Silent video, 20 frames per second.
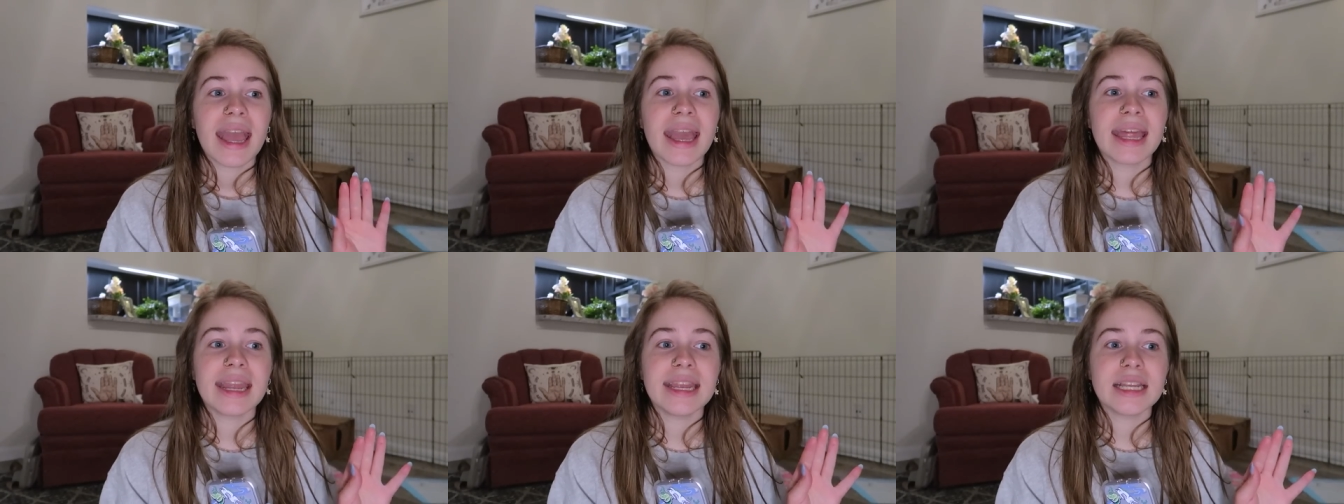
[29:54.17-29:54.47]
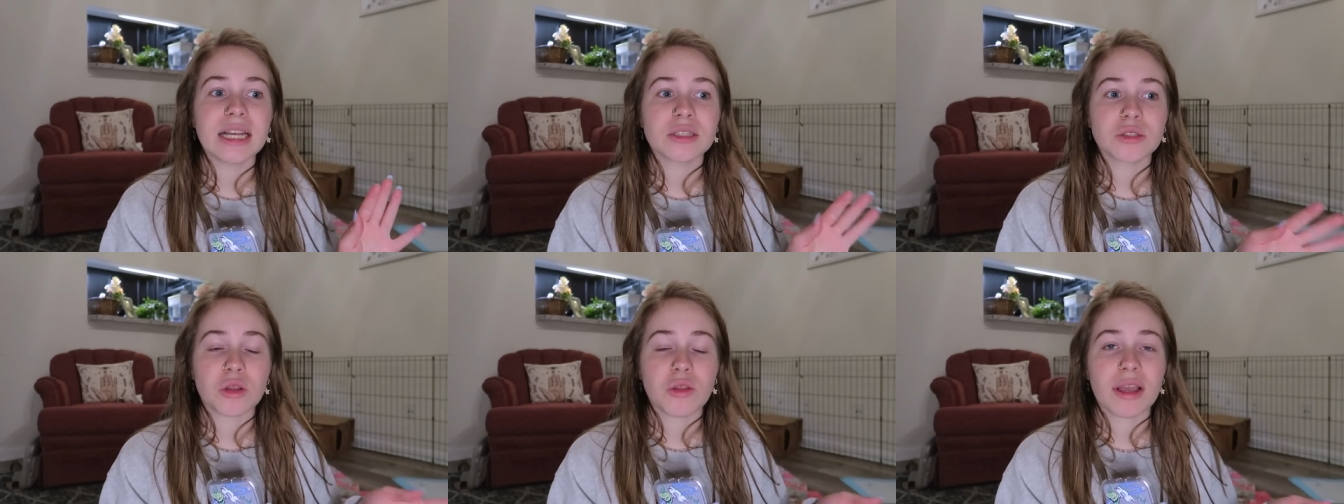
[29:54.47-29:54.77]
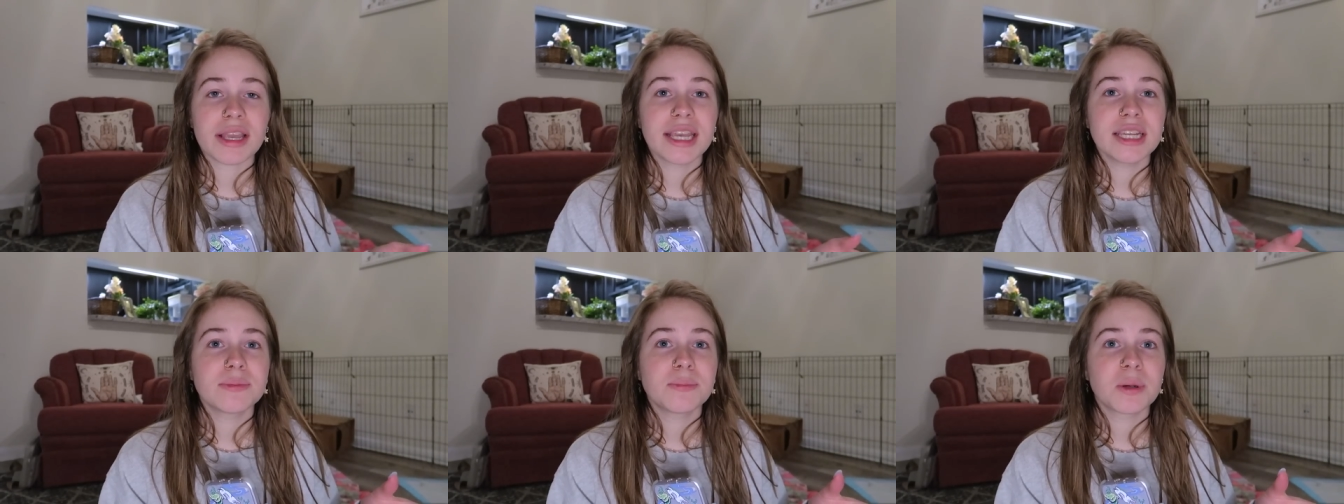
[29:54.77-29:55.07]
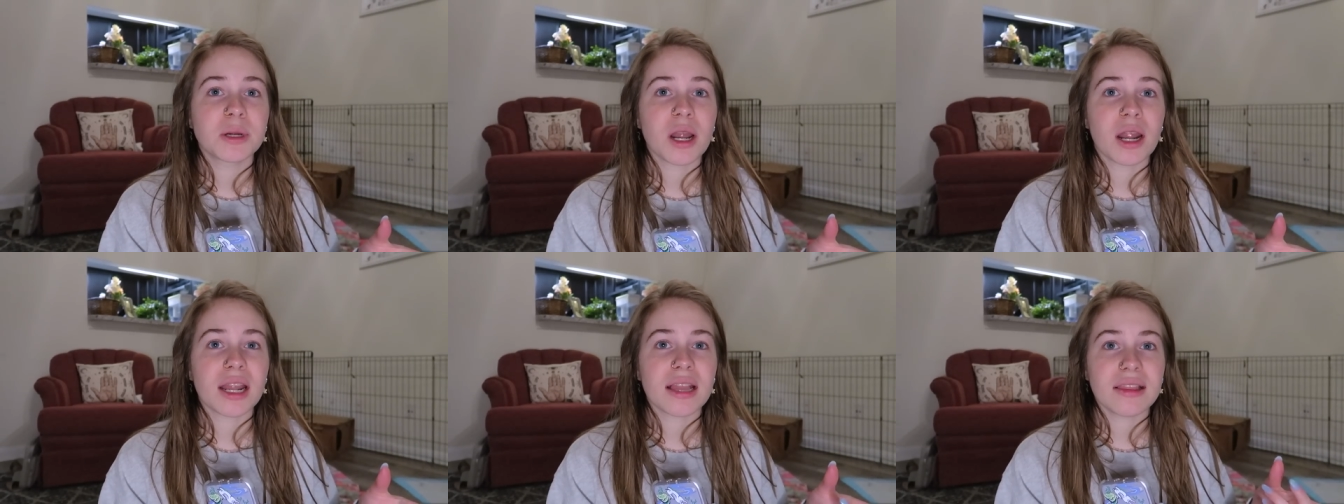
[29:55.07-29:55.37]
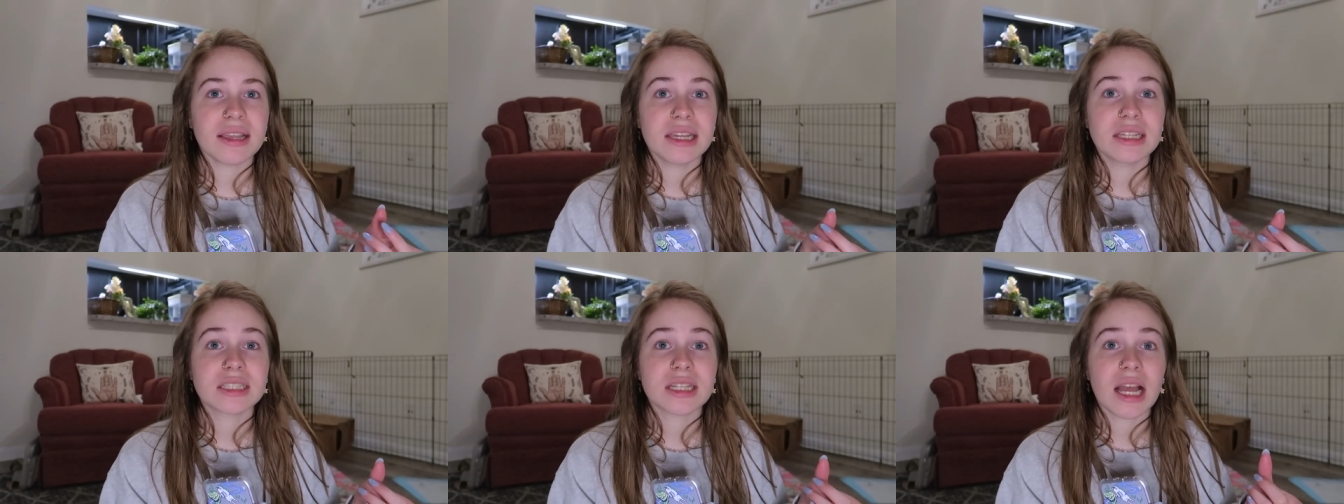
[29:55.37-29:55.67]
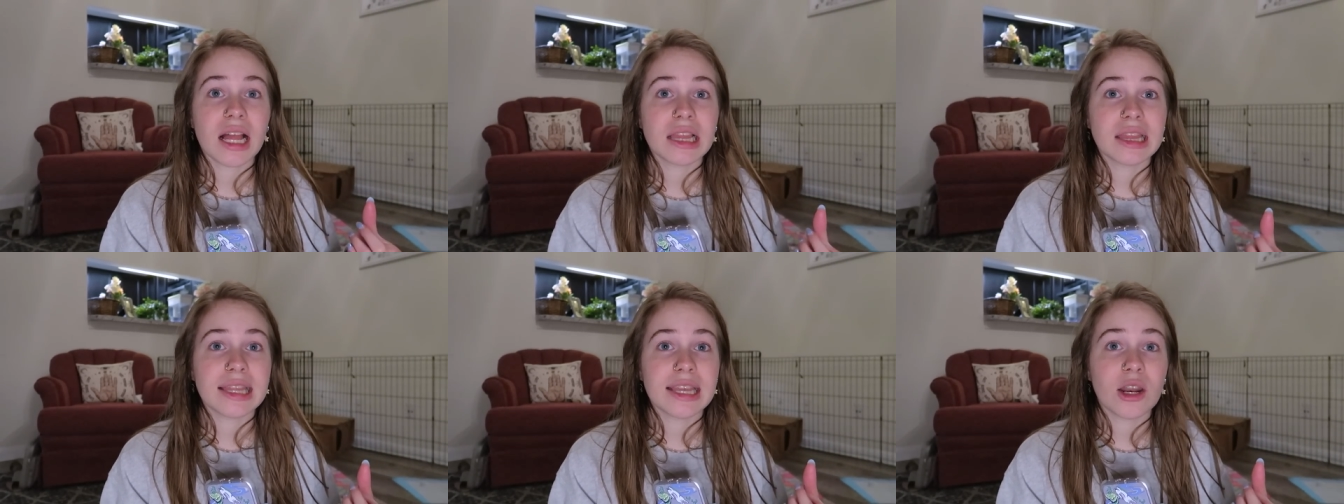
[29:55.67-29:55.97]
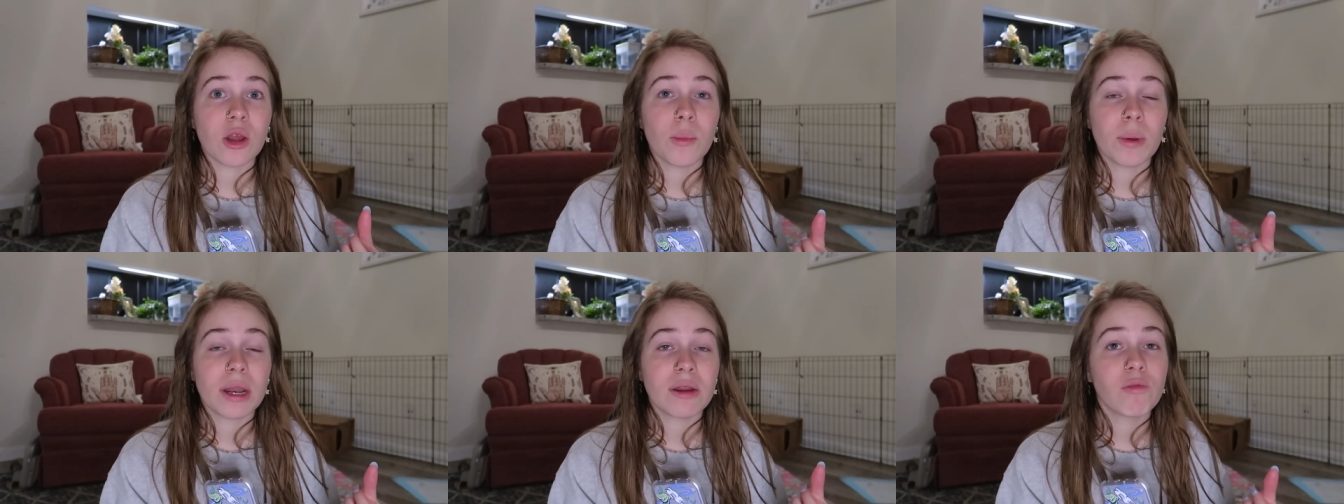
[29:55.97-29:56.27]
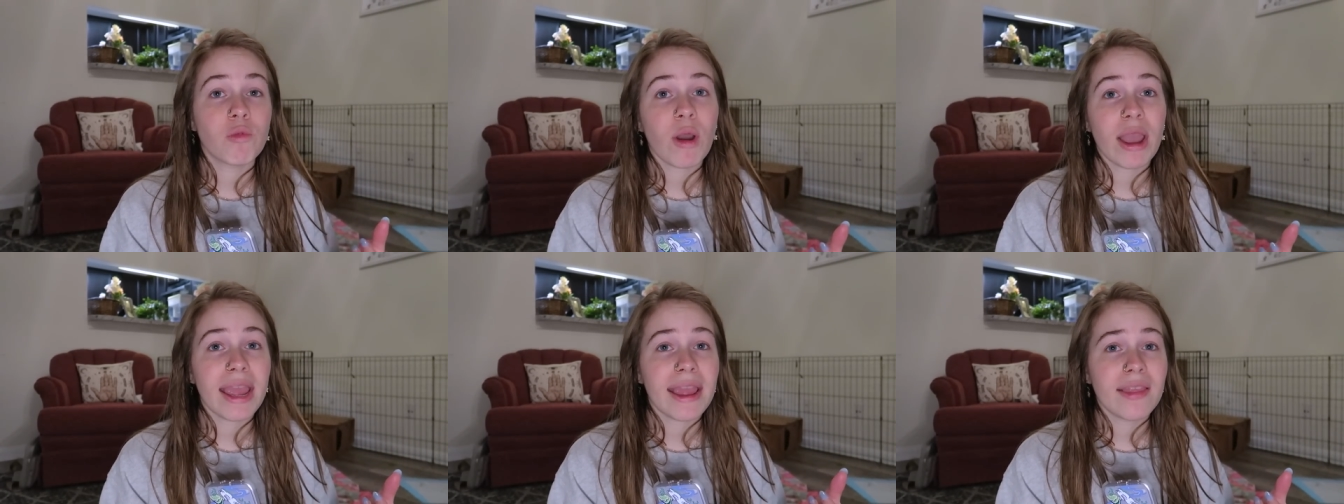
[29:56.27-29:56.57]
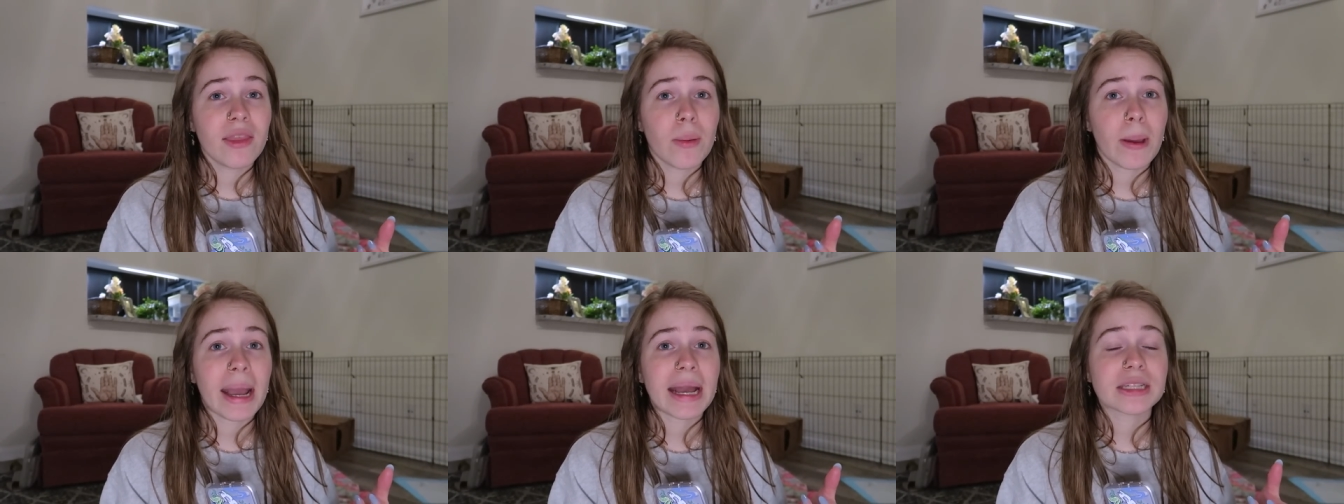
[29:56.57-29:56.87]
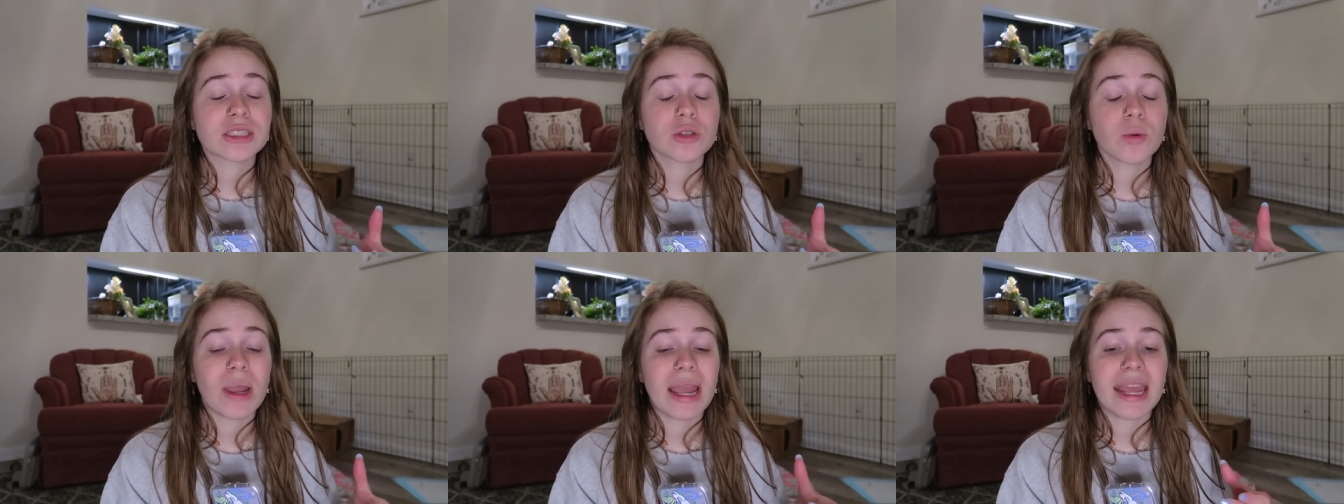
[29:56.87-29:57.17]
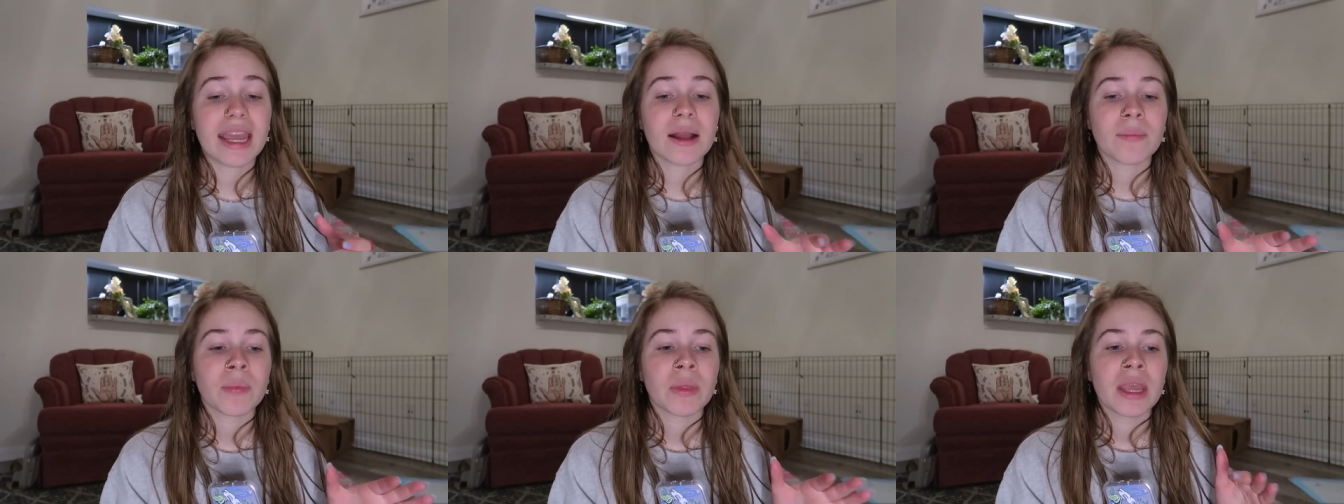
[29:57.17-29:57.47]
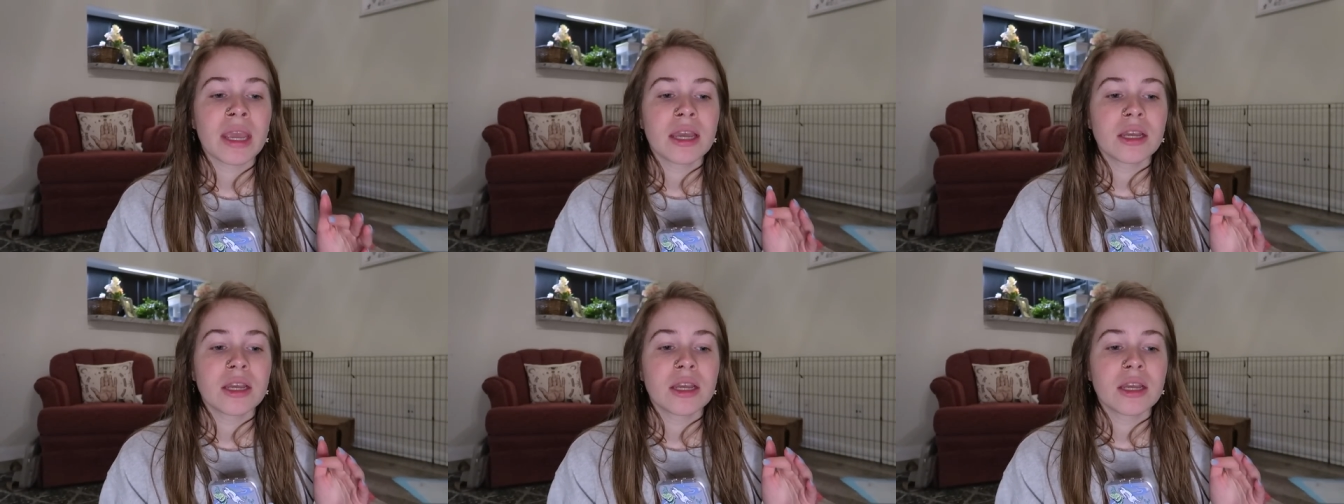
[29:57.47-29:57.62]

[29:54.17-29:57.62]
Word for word: and he does look like he's put on at least a little bit of weight in the past week.